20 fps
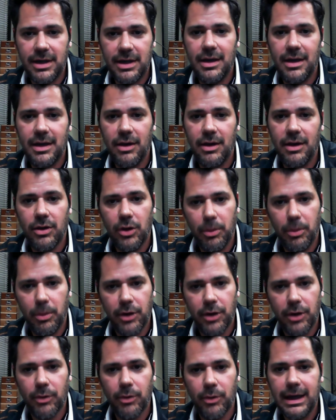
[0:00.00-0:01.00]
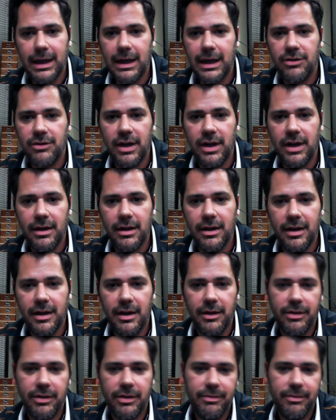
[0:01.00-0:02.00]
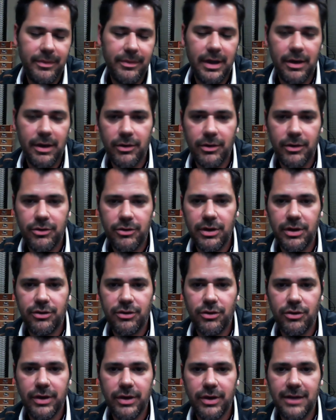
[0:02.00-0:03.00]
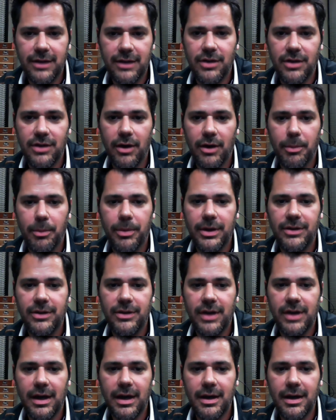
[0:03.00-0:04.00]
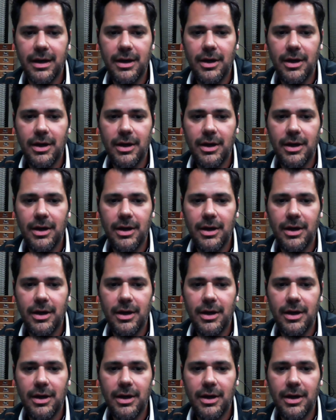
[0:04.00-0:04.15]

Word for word: you know, a little bigger ring gauge than a, than a you know a traditional Lancero, but uh,